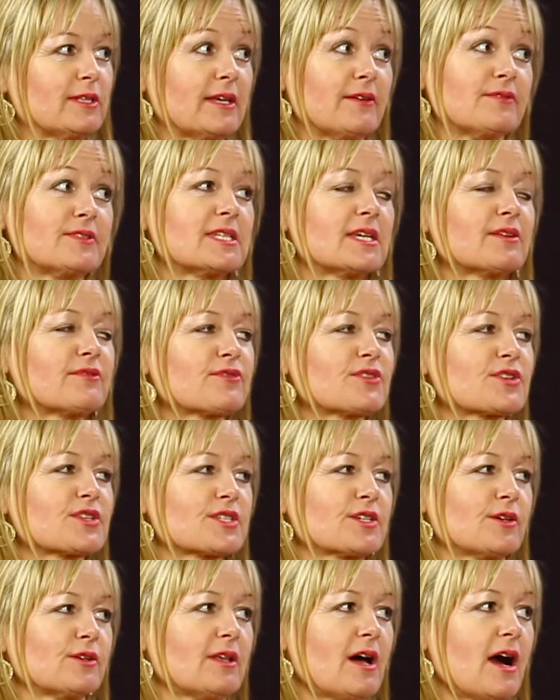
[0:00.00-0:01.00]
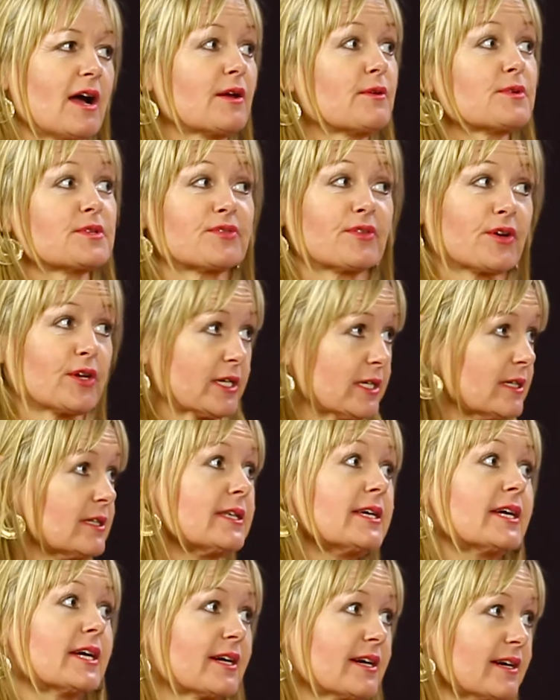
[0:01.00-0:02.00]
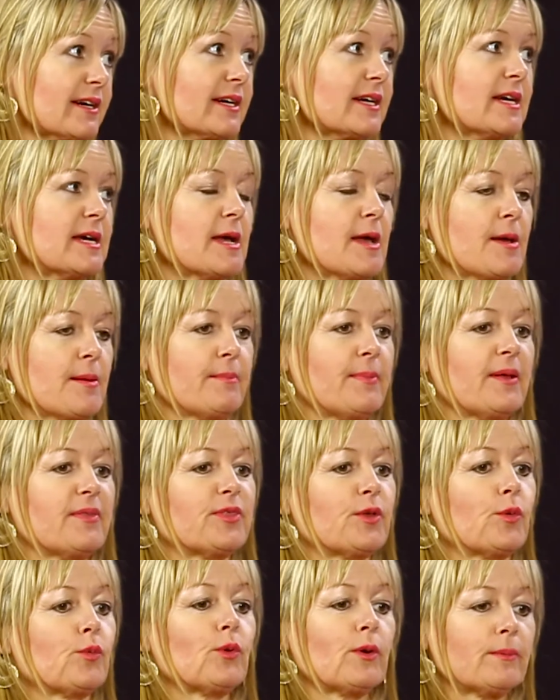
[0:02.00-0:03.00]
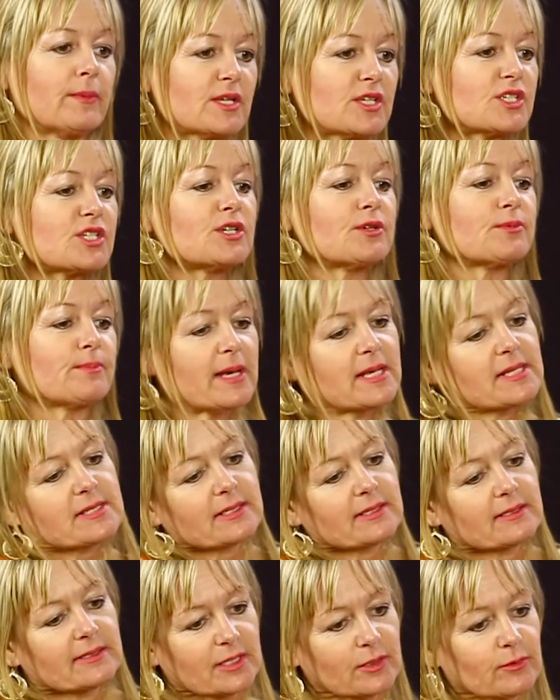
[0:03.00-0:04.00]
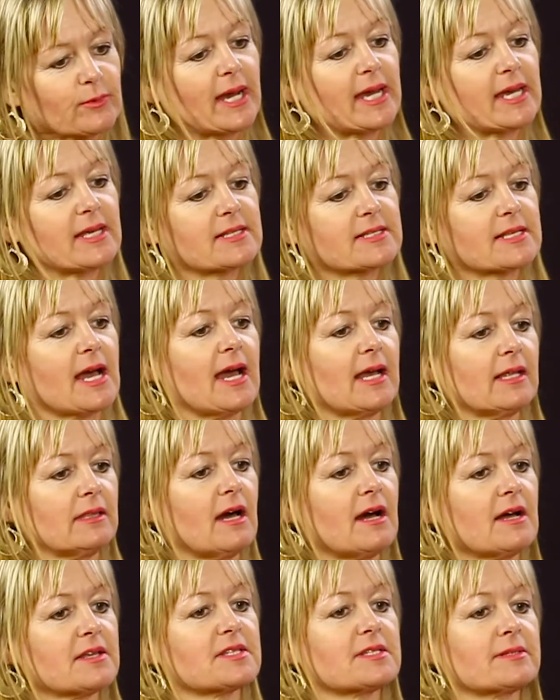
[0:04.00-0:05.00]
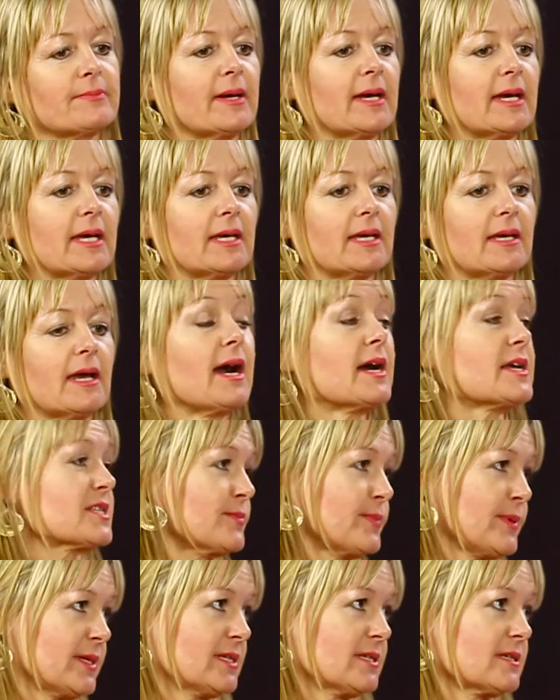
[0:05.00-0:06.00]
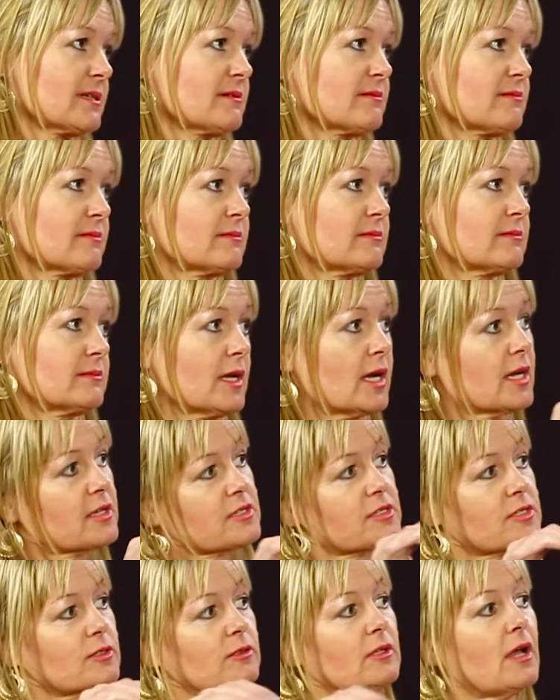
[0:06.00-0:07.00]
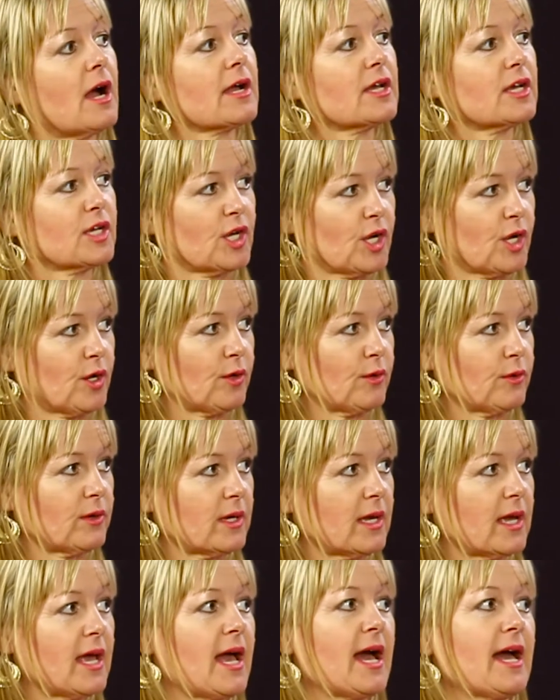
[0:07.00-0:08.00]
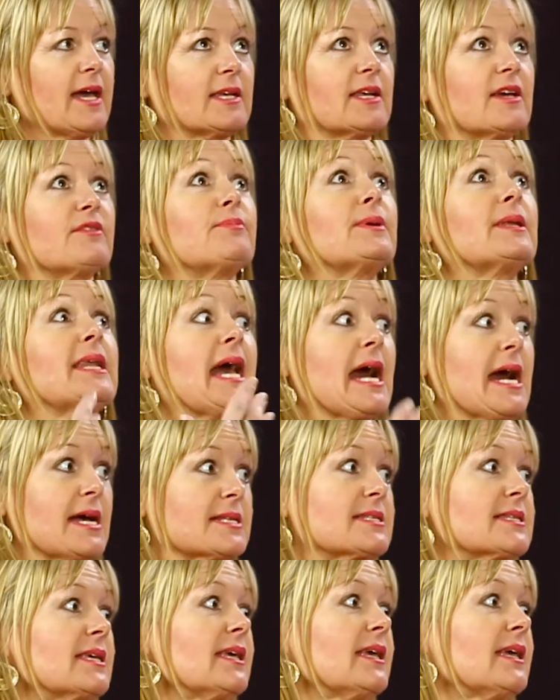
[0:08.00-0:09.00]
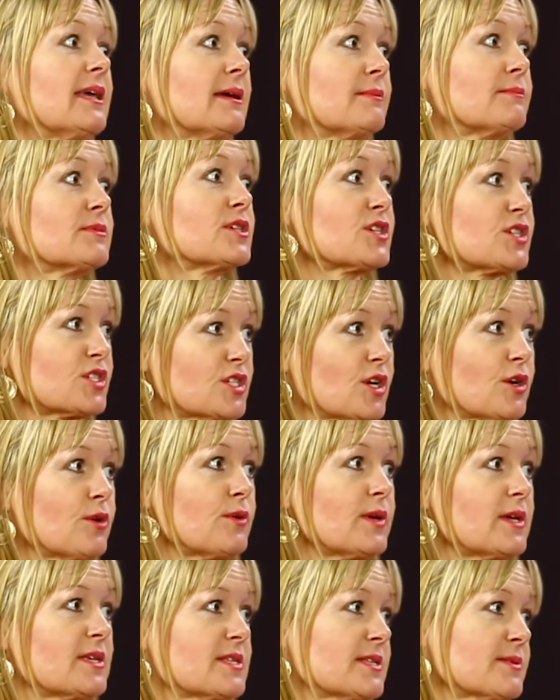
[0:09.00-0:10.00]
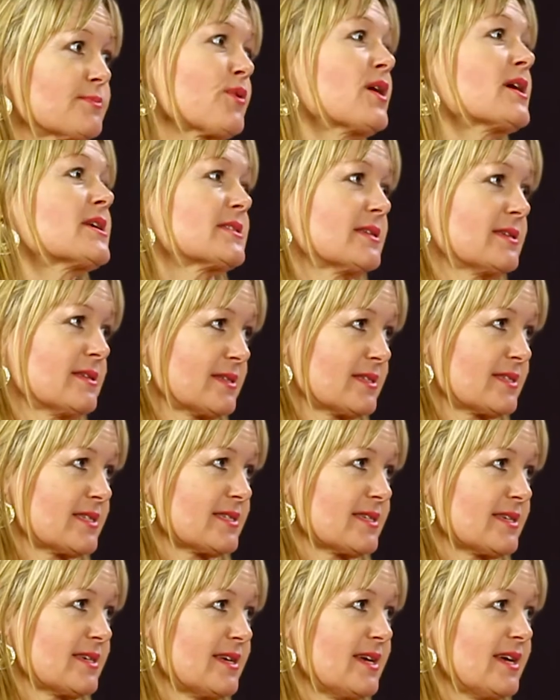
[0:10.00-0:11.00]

lived it for so long, it was very clear. But the woman, she basically writes, I lost my husband not so long ago, and I've been asking him to show his presence.